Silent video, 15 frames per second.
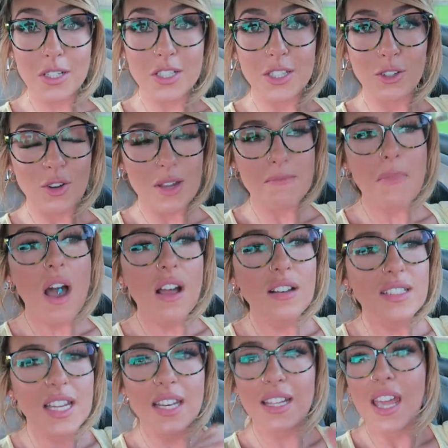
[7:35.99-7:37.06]
watch The Green
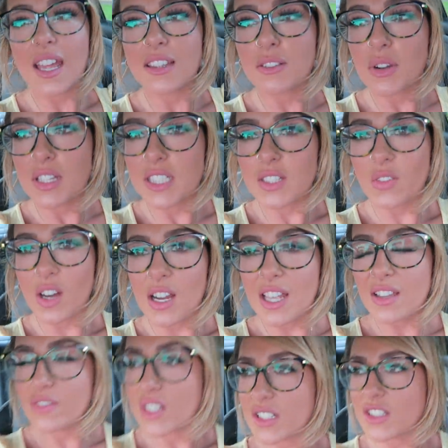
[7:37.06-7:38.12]
Mile. Dedicate the rest of our
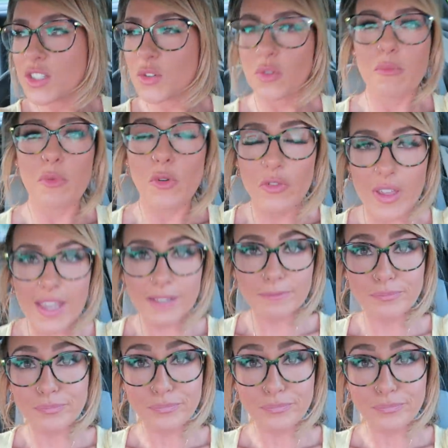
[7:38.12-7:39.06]
evening to a movie.